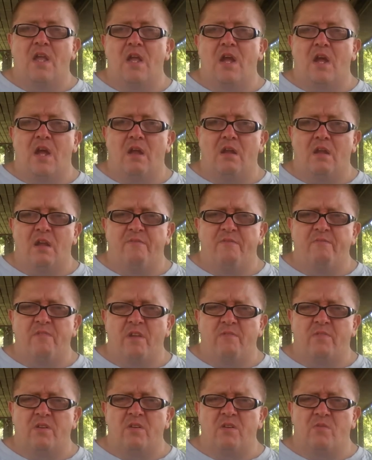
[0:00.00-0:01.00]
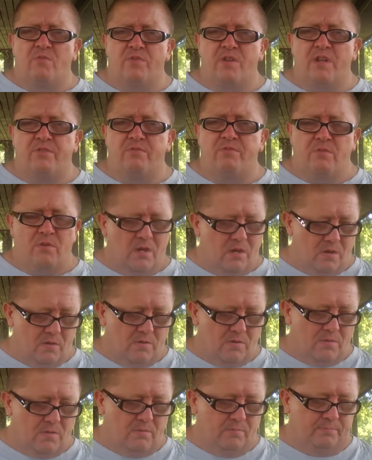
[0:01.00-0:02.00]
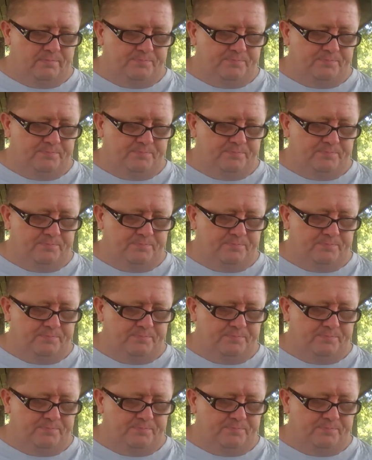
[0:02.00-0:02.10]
I've never known that to occur, though.